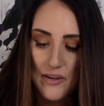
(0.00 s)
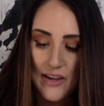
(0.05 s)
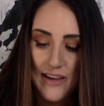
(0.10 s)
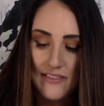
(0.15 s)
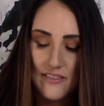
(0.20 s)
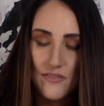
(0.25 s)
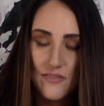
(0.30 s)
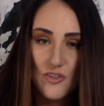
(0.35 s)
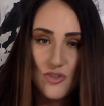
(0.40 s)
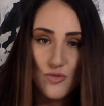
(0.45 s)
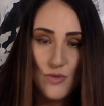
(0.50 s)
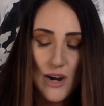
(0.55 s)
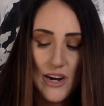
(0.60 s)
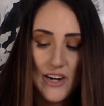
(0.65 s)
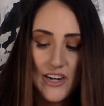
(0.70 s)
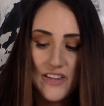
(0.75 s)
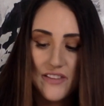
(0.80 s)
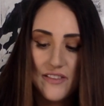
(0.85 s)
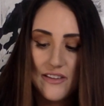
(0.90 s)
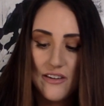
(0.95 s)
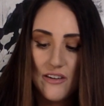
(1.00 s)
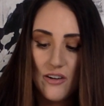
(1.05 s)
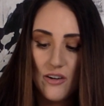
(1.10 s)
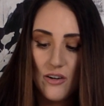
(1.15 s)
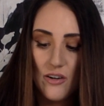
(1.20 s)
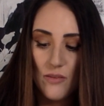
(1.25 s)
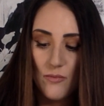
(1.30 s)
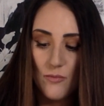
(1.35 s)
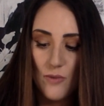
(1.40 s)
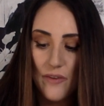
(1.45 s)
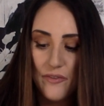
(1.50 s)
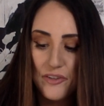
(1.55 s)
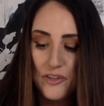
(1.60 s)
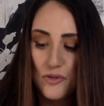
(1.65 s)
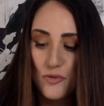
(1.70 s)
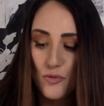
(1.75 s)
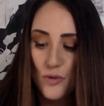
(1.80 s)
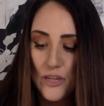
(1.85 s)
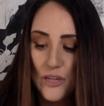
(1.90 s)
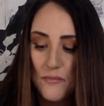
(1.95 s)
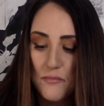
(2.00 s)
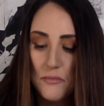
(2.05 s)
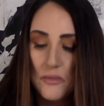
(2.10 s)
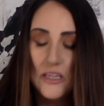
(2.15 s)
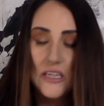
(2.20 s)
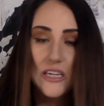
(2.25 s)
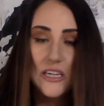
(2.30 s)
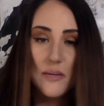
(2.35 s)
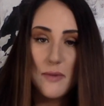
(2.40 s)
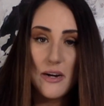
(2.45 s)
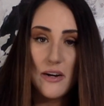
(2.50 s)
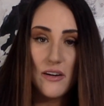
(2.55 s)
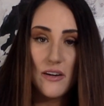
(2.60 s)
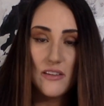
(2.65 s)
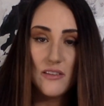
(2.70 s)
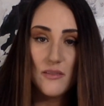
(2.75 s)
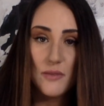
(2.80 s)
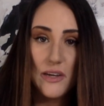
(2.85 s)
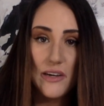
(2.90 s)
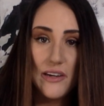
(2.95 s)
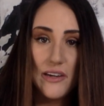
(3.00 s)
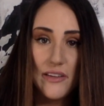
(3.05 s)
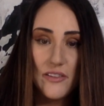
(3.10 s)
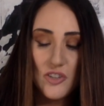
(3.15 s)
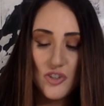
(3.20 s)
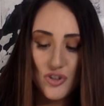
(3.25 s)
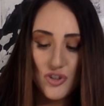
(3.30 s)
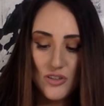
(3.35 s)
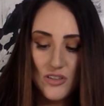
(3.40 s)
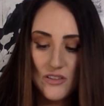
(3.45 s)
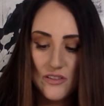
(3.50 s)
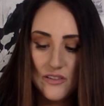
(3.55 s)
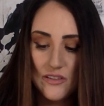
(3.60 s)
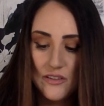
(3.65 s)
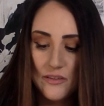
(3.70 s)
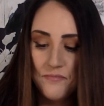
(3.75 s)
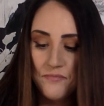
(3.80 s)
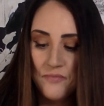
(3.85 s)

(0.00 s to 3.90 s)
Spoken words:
As of this writing, there are roughly 28 million Americans without health insurance.